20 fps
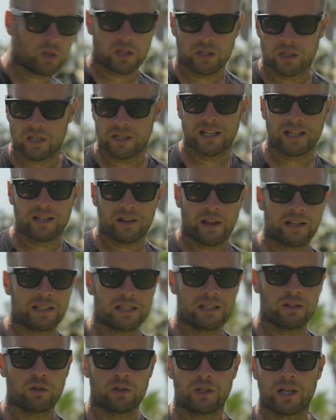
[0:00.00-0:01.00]
and you're
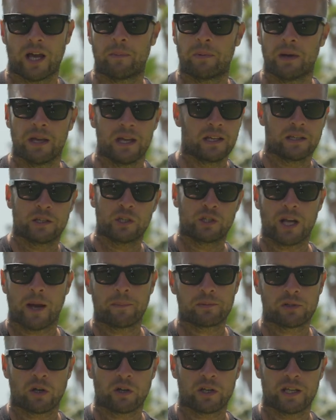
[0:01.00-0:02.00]
neglecting your jab's
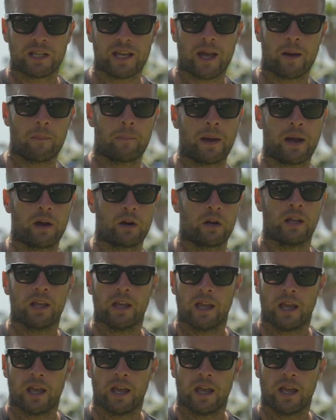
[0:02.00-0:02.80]
not going to get better.